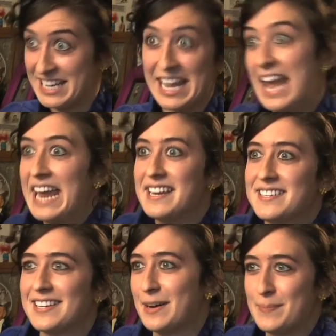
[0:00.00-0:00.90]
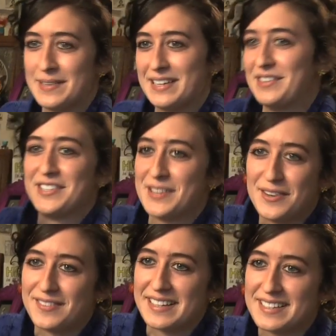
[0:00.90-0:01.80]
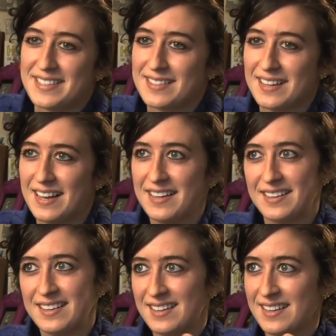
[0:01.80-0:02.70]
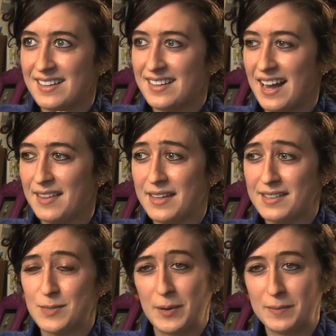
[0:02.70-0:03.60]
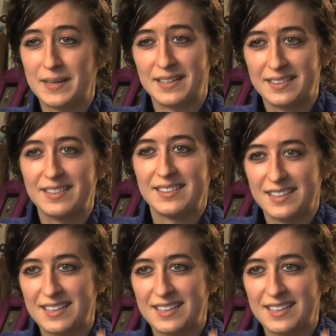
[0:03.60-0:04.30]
gate up into your cervix, and I think sperm can